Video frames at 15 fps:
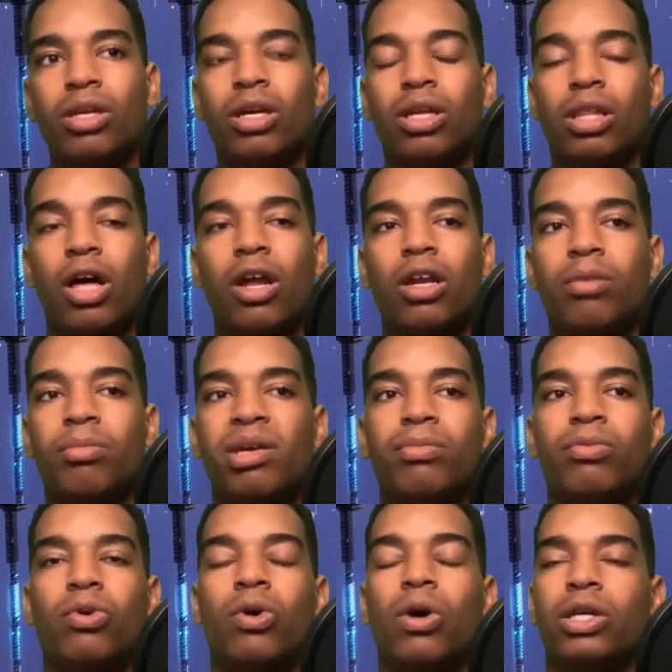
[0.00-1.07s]
a lot of the
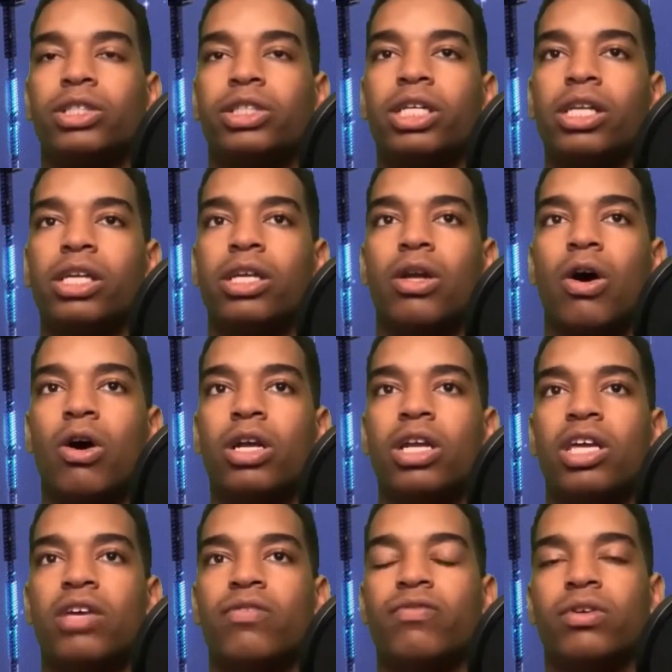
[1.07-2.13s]
people who are stealing aren't
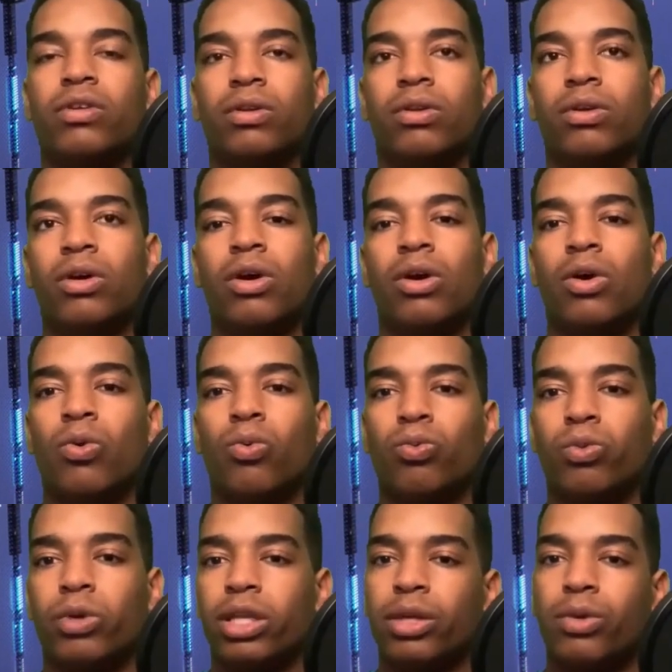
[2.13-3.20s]
even
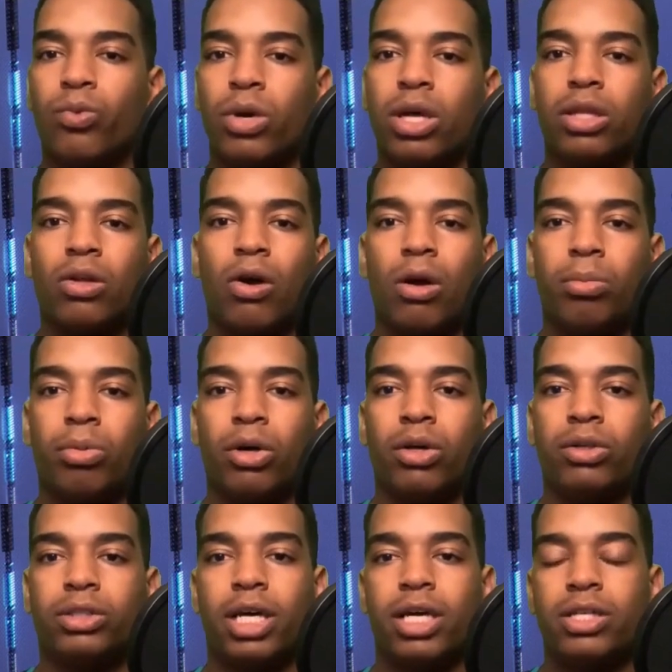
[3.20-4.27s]
really with our
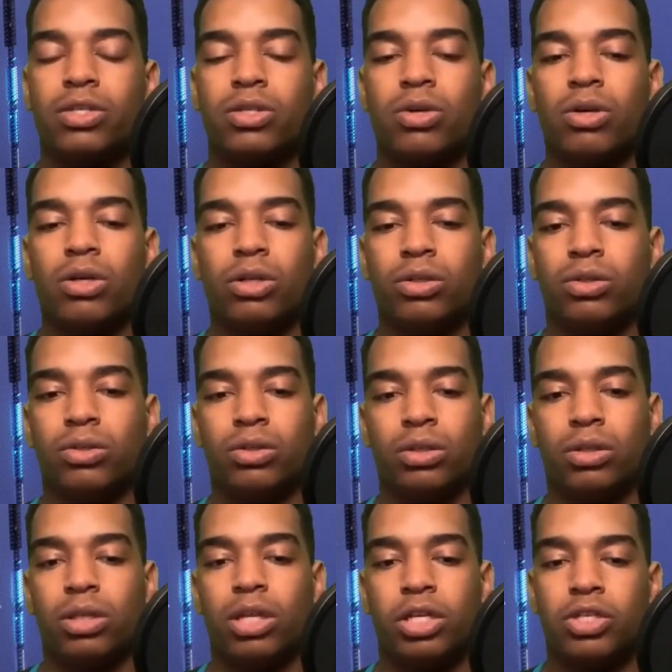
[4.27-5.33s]
protest, and
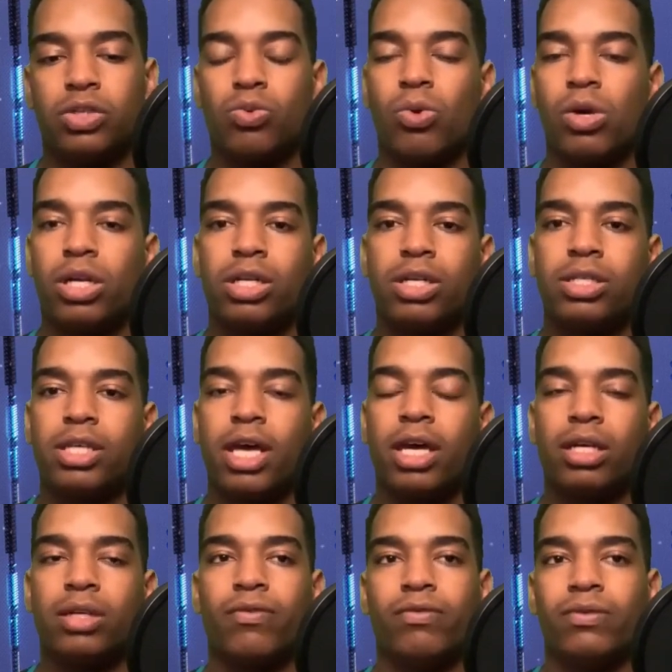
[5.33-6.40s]
they just wanted to
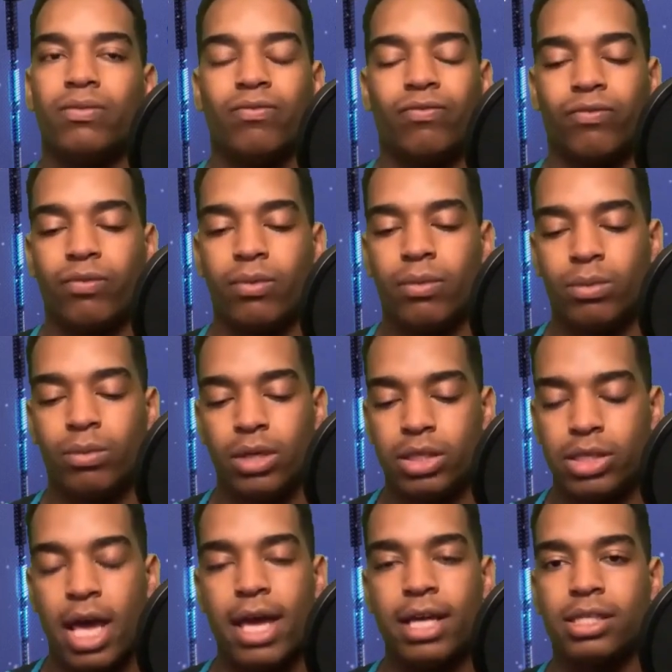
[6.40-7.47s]

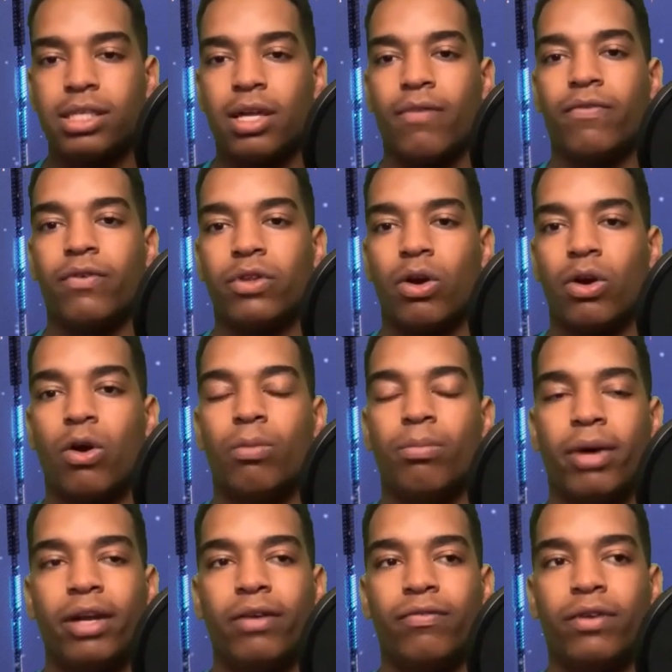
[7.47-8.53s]
take stuff for their own
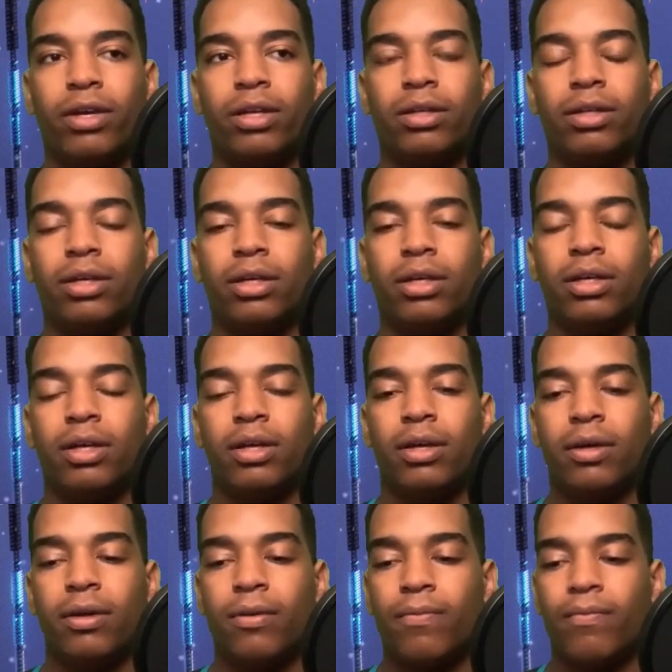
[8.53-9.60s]
benefit.
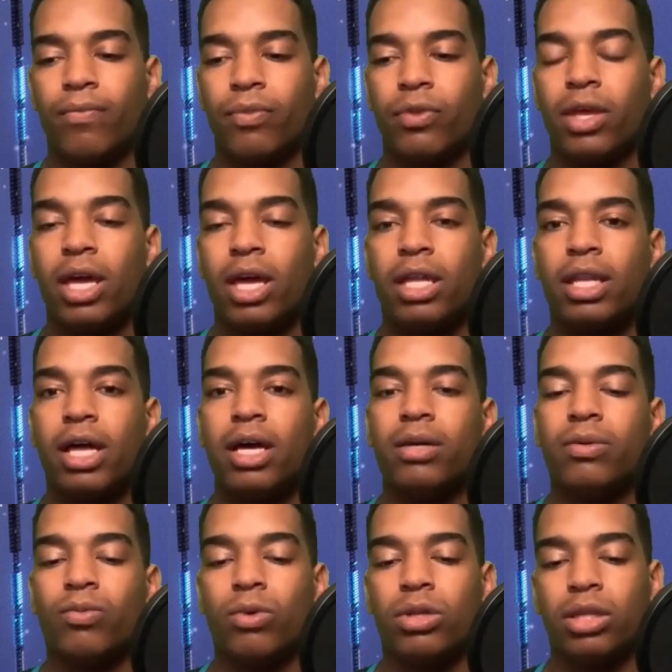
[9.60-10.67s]
And
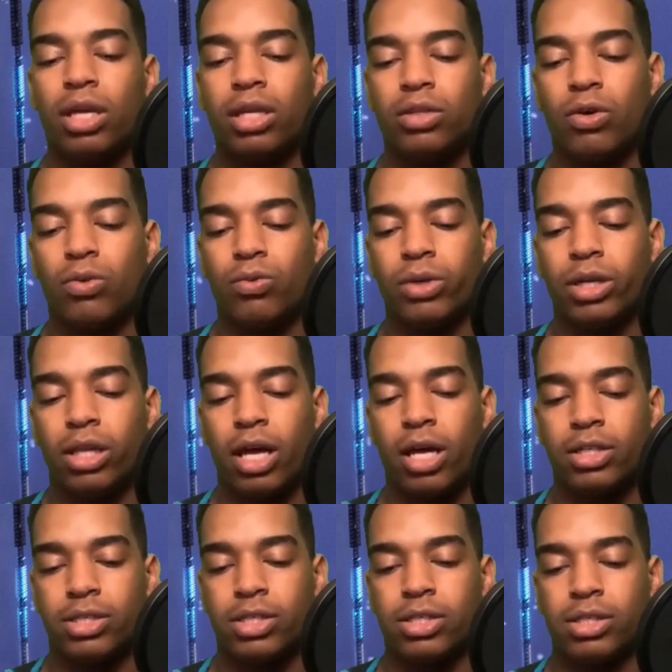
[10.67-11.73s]
that what they don't
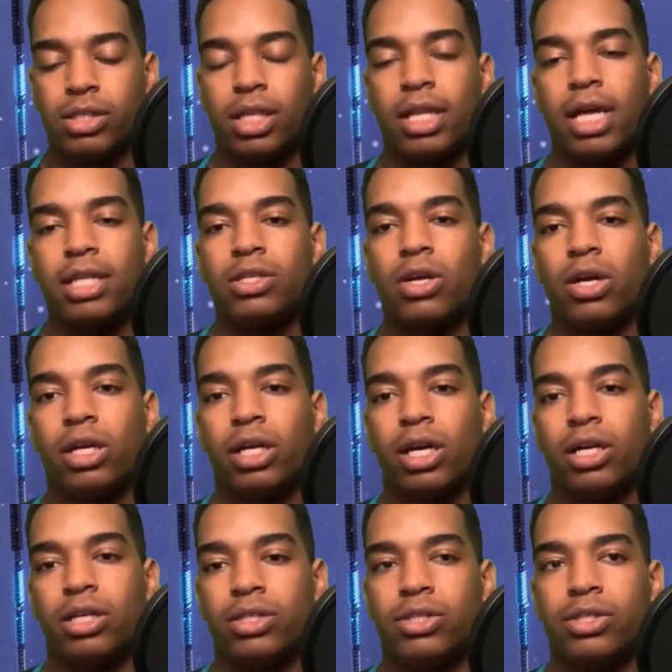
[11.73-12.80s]
realize is that that's hurting
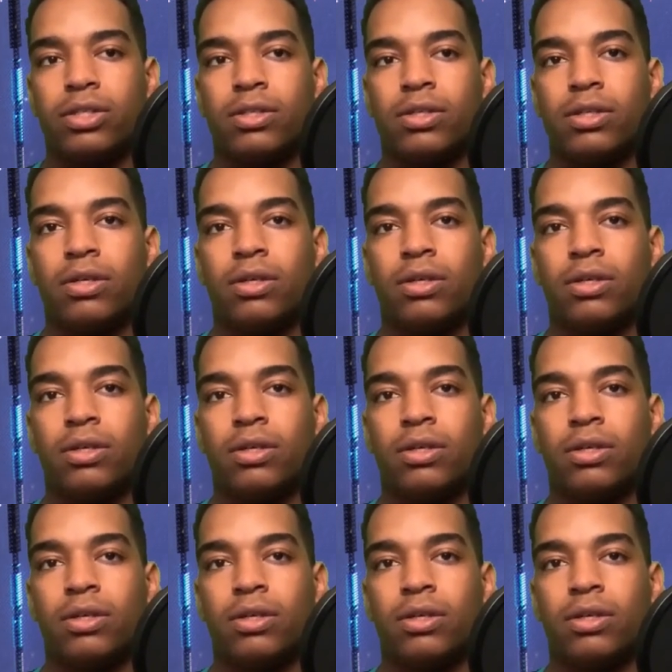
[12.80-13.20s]
us.